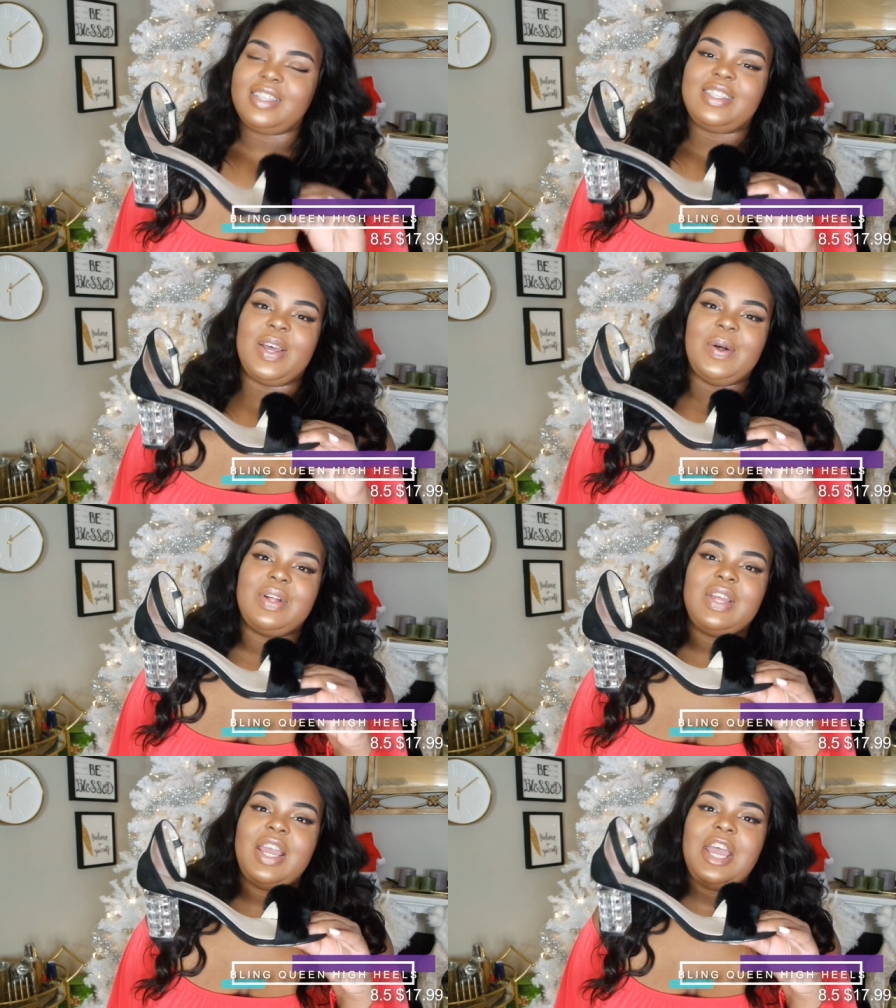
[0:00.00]

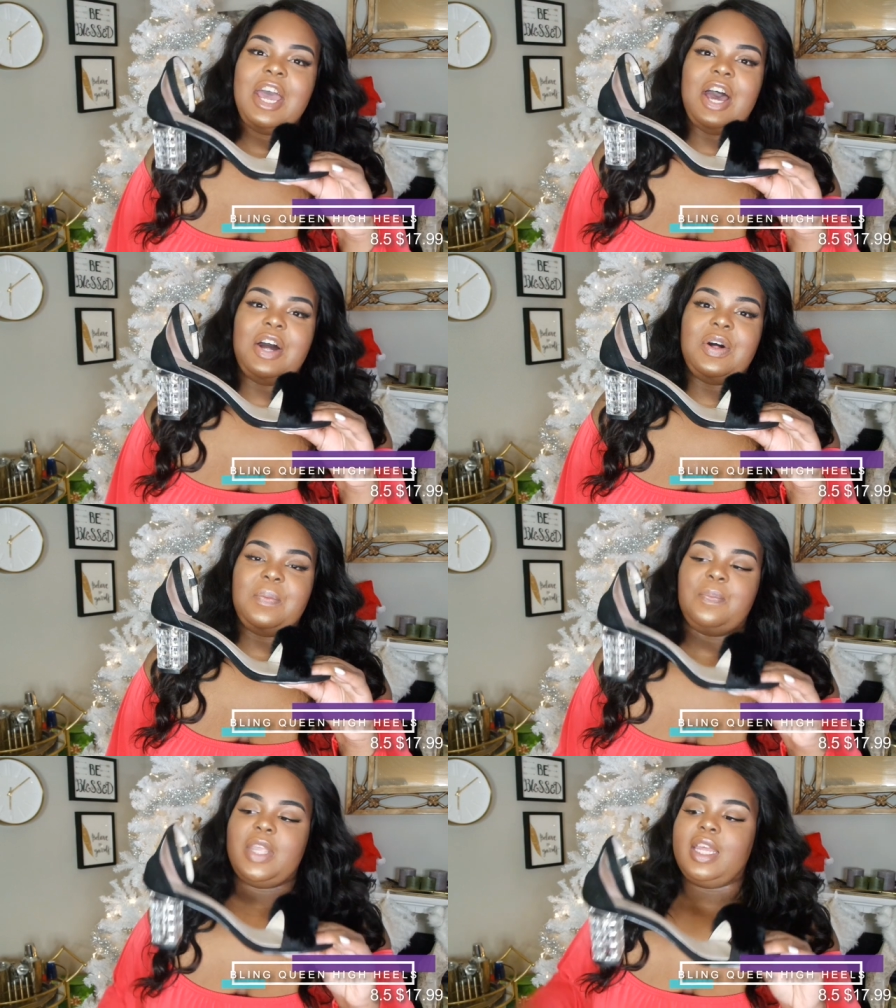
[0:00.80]
So,
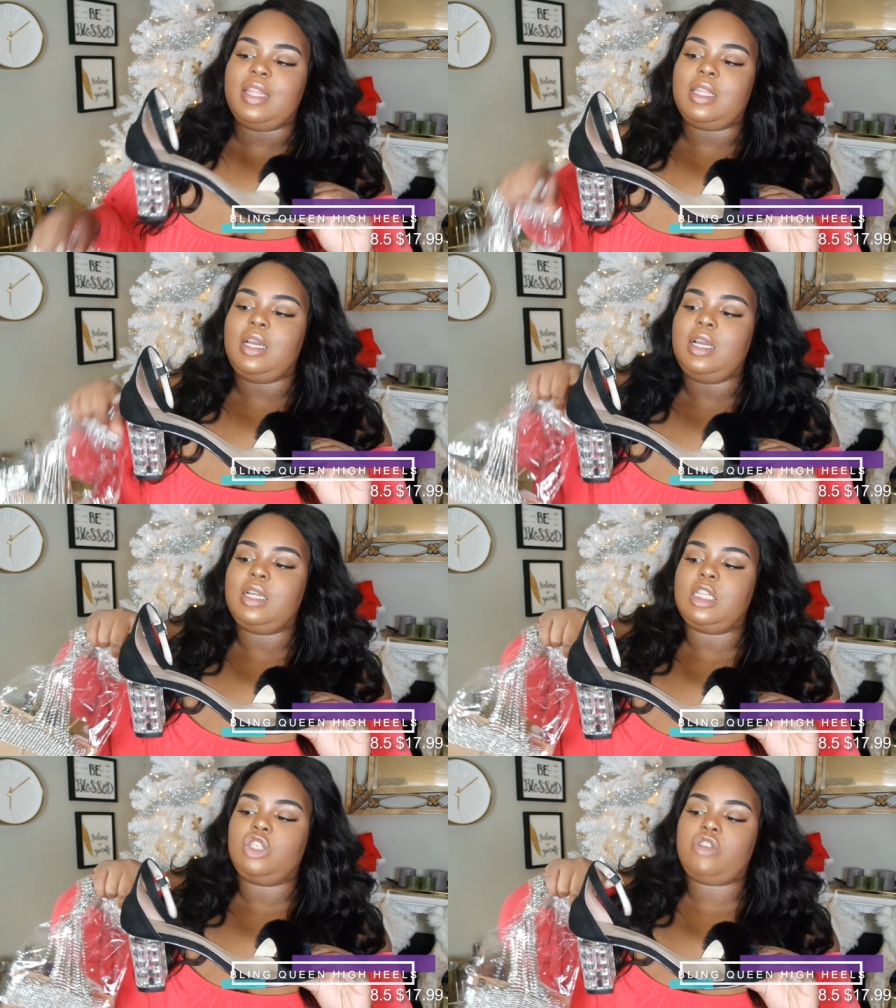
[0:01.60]
and
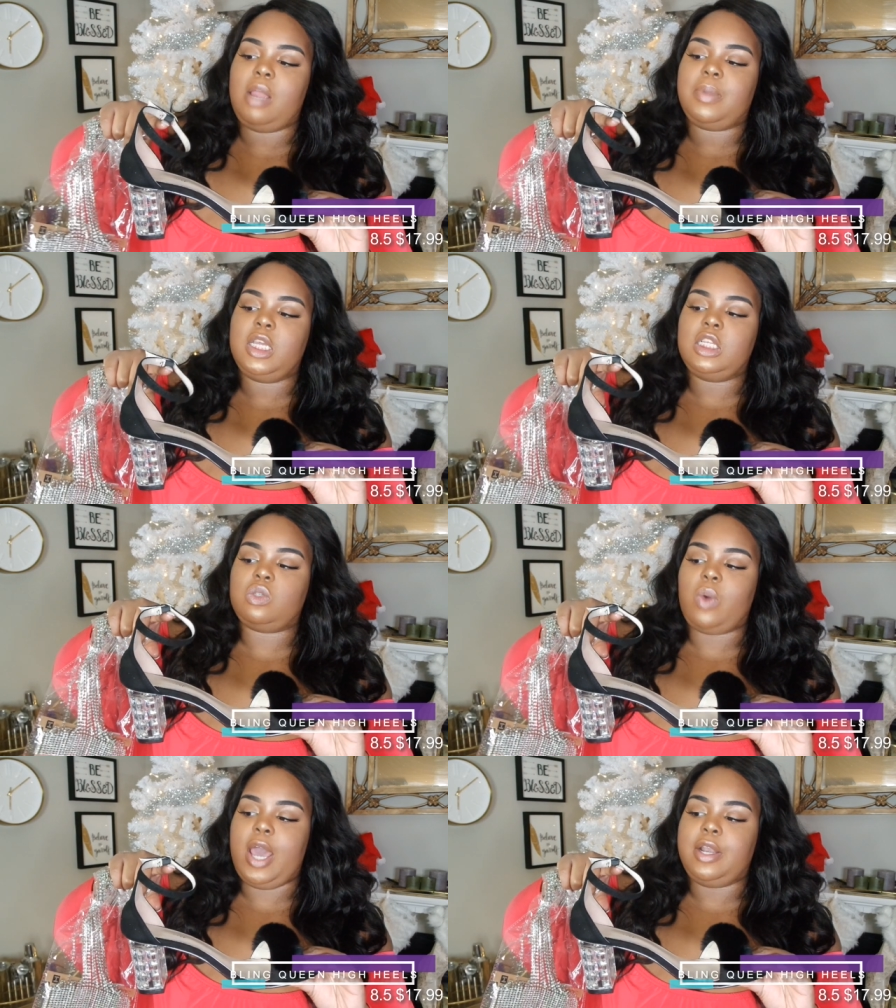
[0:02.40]
the strap
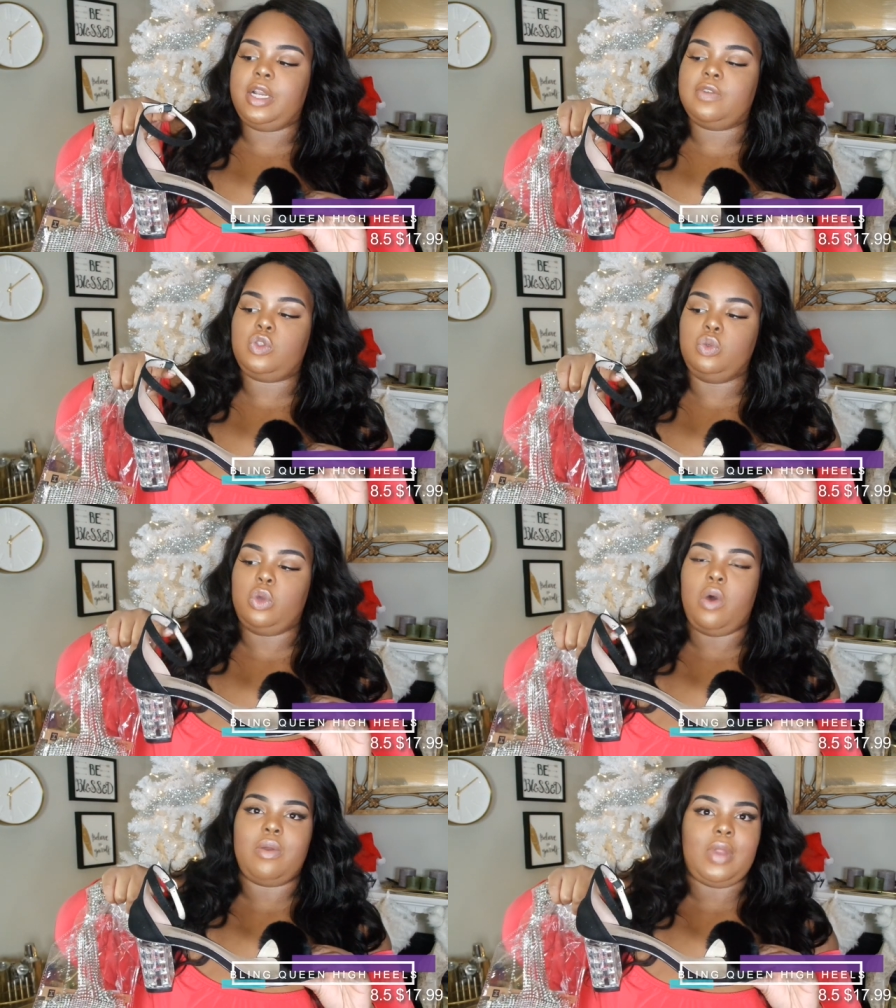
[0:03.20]
is wide enough
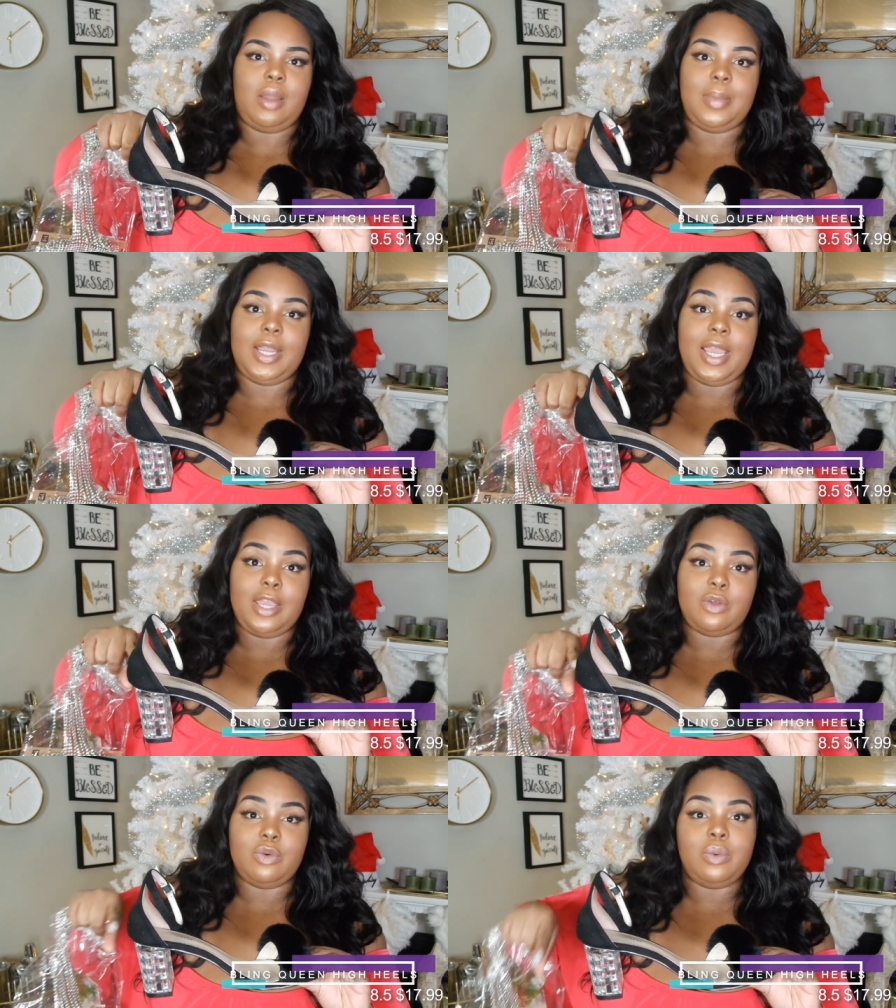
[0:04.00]
to go around my
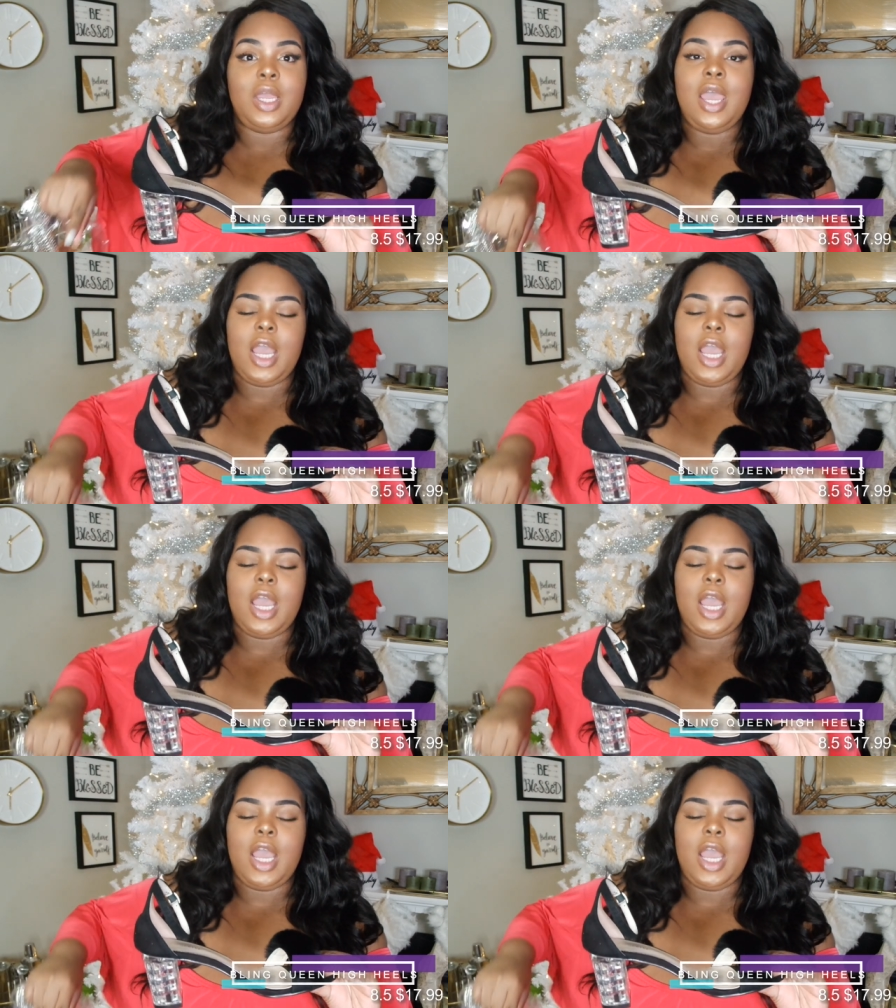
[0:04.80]
ankle.